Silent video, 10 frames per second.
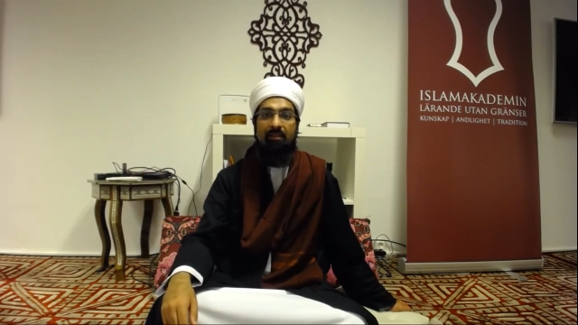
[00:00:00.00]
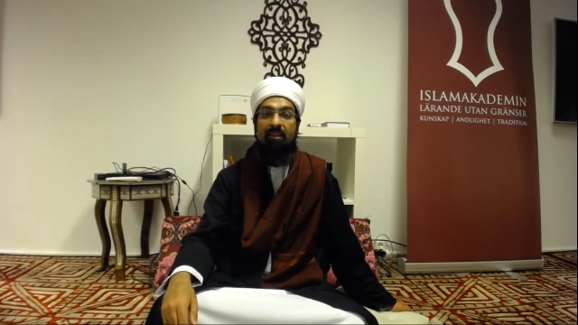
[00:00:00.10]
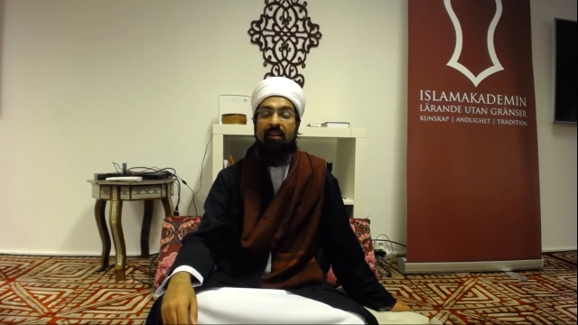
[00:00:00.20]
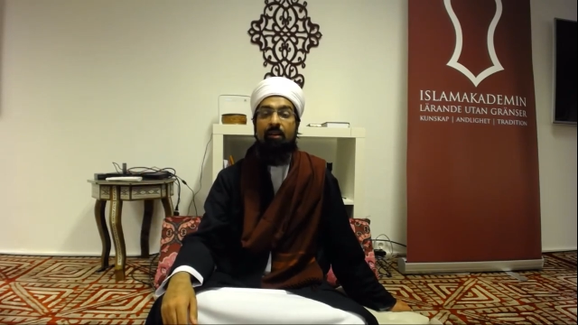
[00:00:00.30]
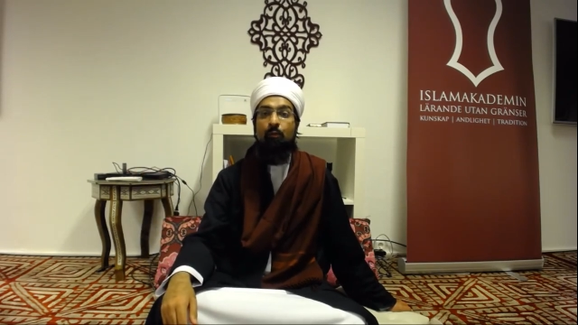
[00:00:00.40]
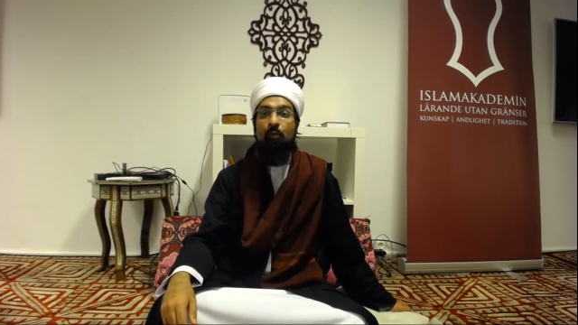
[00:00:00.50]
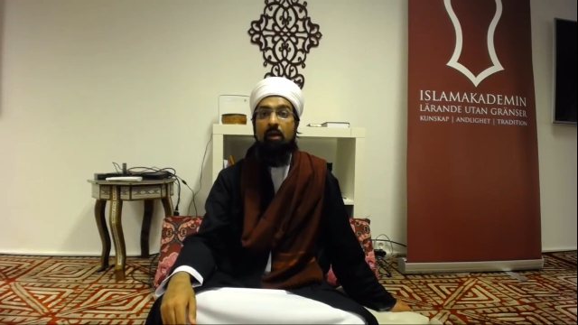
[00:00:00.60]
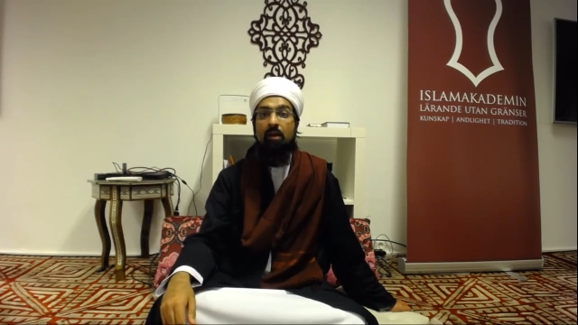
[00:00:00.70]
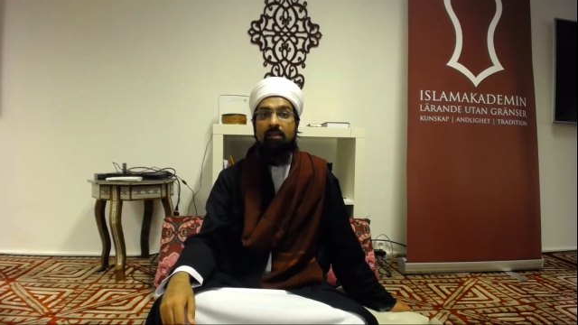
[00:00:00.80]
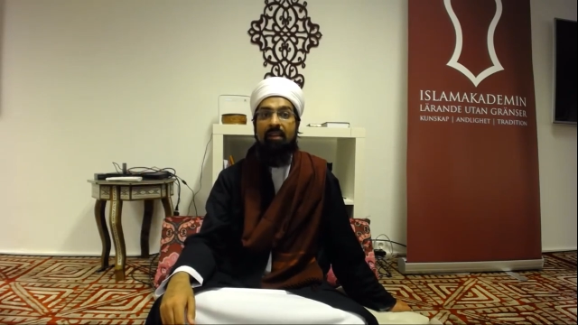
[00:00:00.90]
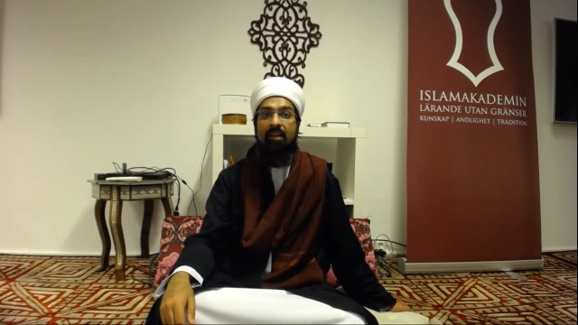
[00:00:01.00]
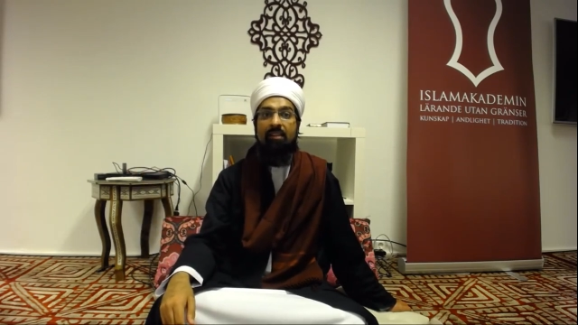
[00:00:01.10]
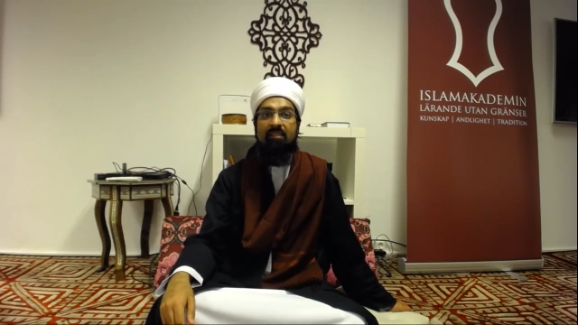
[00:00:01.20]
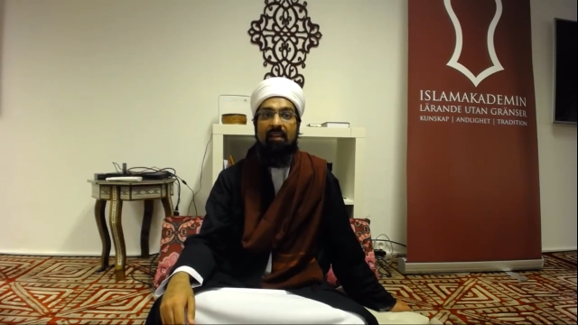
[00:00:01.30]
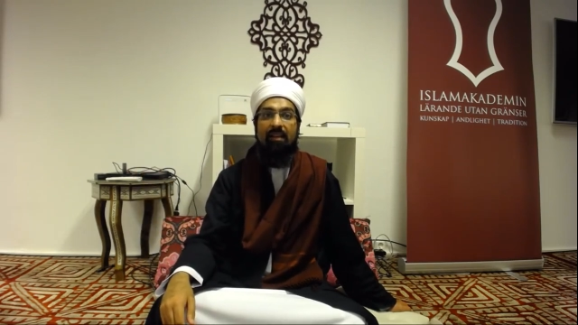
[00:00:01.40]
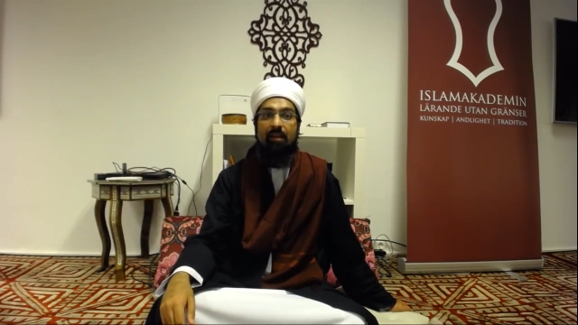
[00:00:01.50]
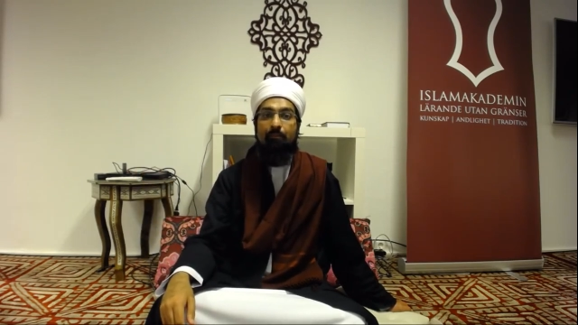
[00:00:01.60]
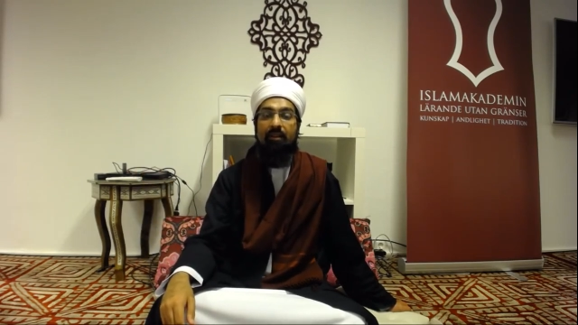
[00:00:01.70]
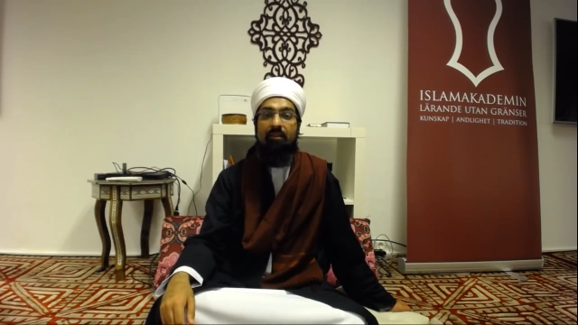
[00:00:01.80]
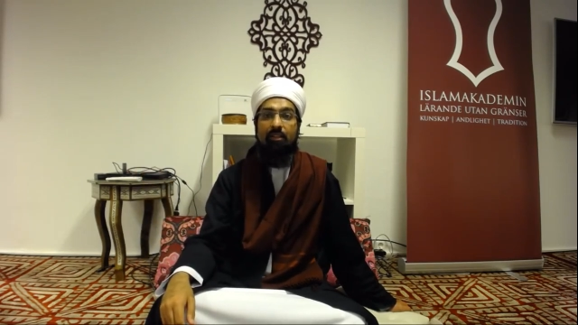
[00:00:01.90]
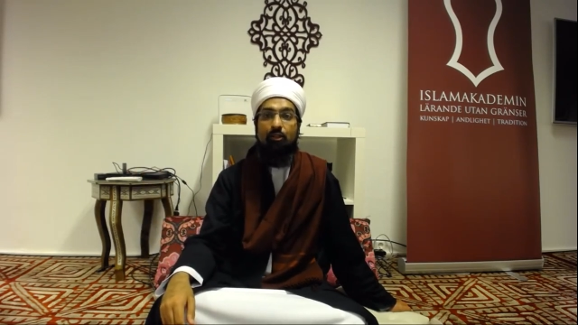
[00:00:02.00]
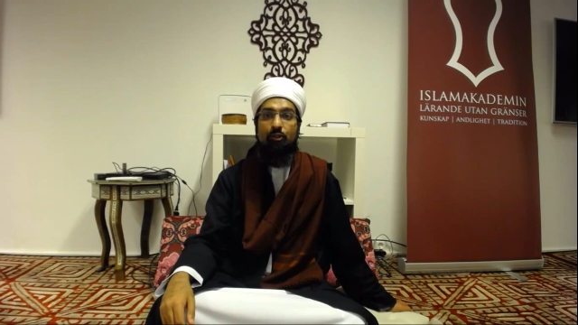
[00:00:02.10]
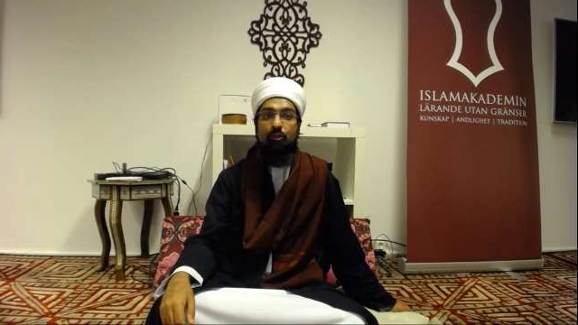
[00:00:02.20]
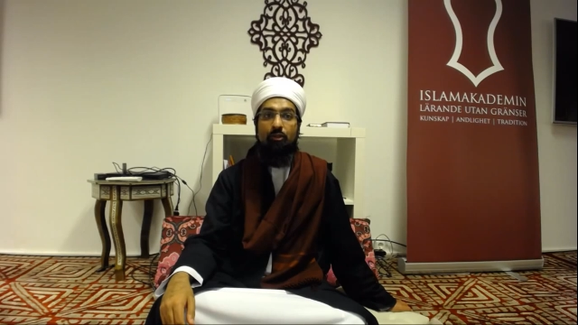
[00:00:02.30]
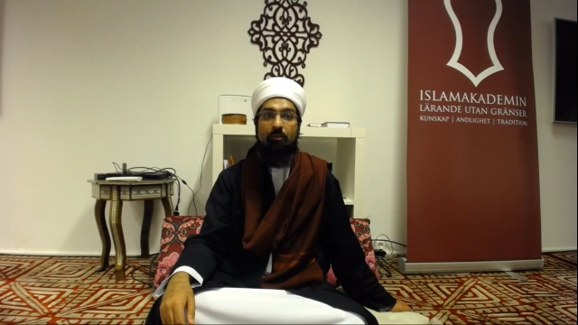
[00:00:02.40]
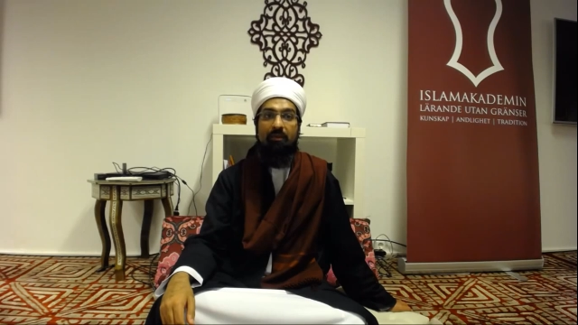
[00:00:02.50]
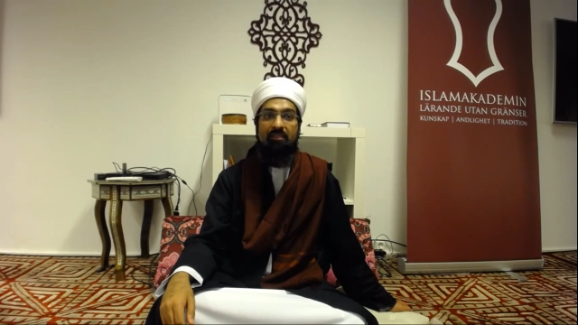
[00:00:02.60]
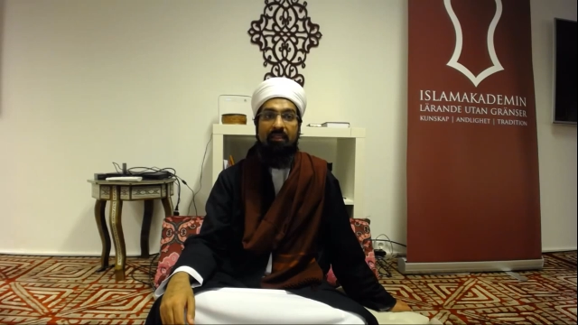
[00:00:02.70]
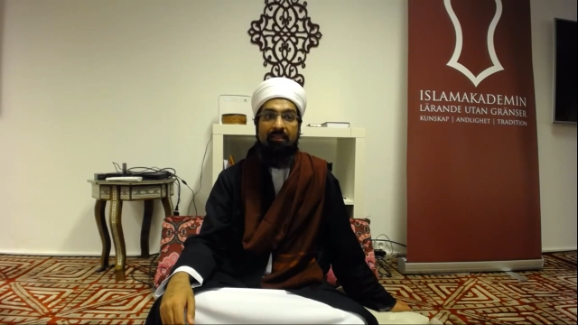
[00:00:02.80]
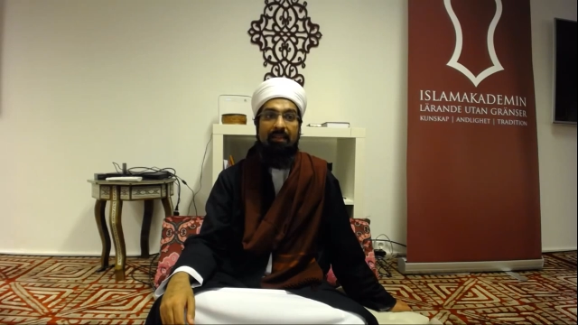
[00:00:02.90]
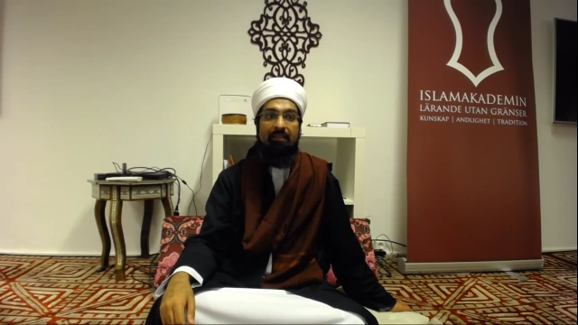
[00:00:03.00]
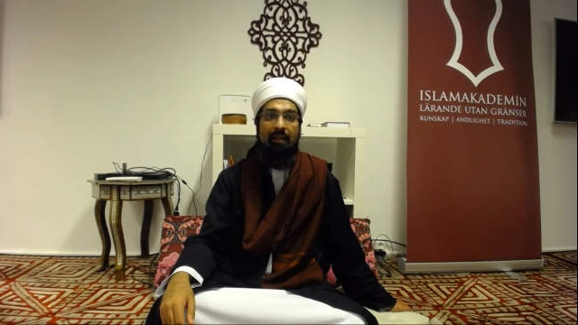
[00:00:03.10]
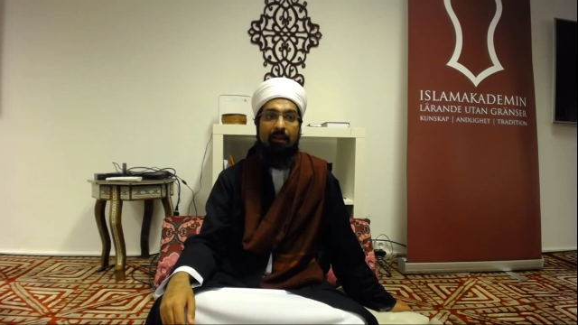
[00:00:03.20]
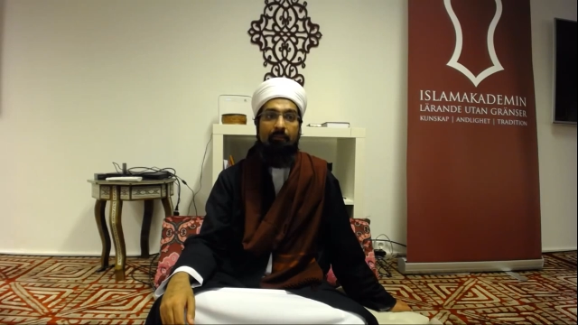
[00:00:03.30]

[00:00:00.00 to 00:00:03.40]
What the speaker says: they didn't decide on bringing their children to the masjid at that time.